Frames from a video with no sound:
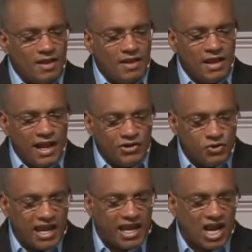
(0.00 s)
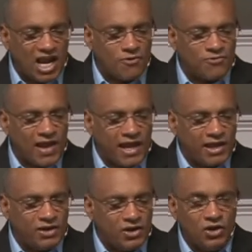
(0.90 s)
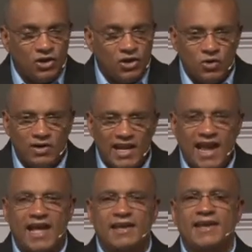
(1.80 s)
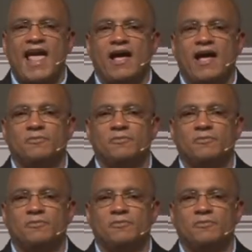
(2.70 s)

and you take it off and you lay it down.